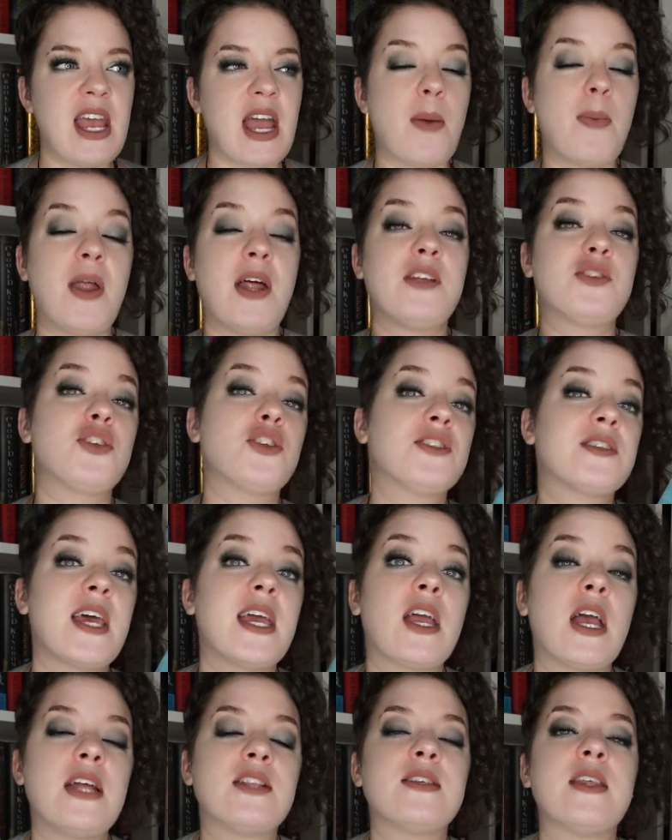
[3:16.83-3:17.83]
and that is just
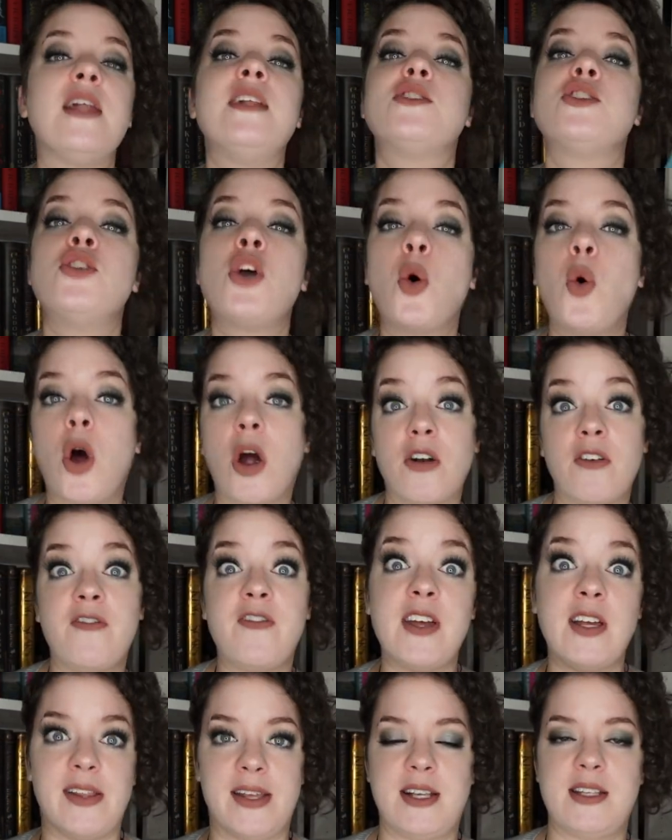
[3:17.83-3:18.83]
like it's no hard
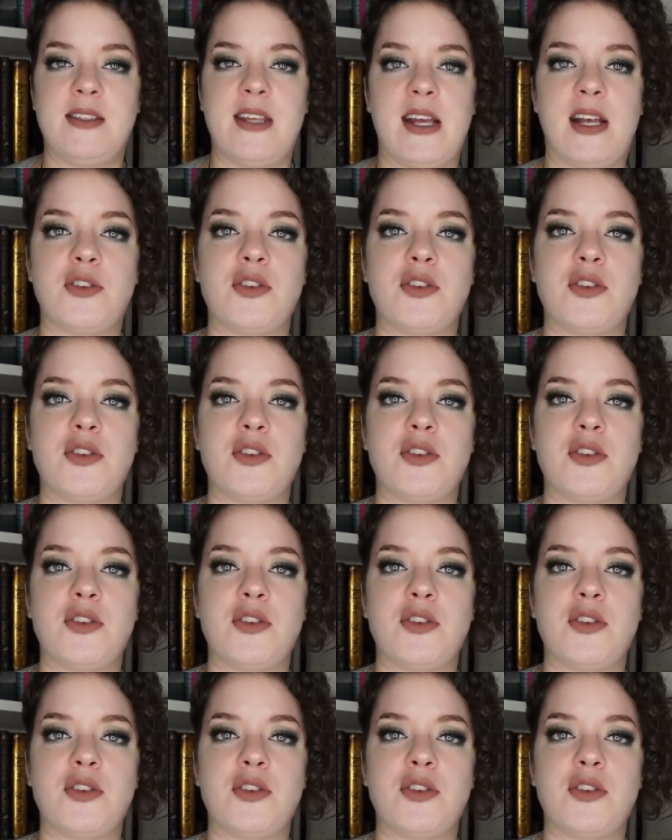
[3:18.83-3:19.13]
feelings thing.